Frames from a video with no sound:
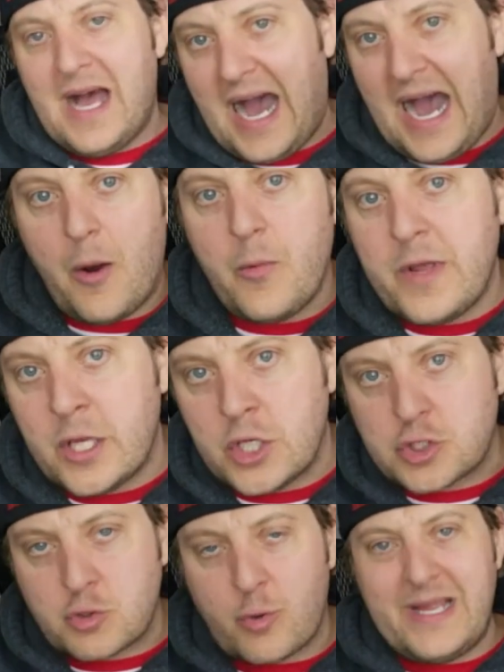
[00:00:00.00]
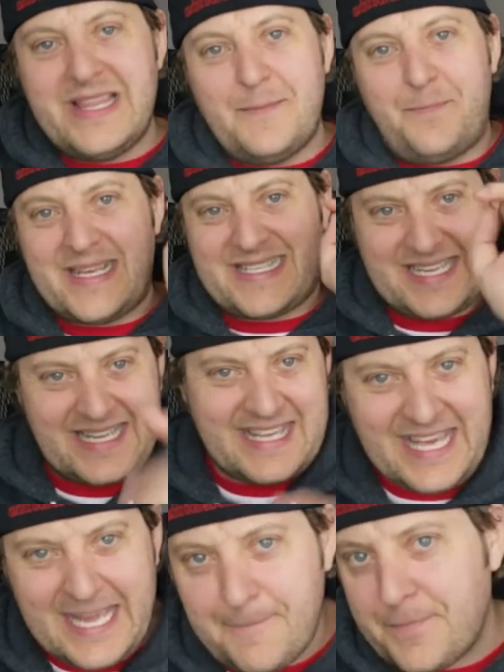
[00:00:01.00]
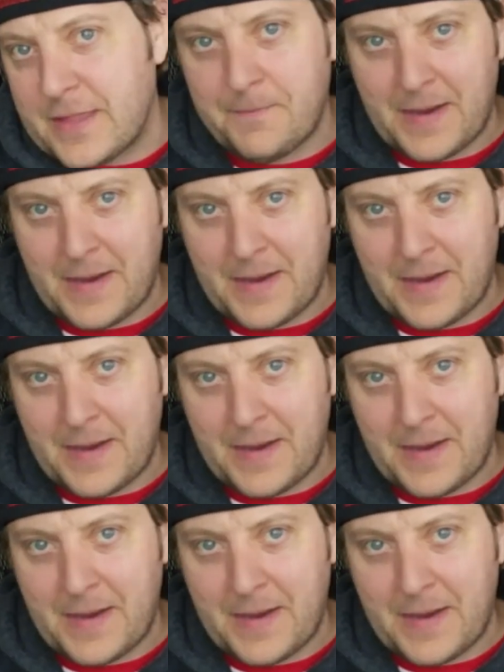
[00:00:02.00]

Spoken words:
How are we going to train the best to keep the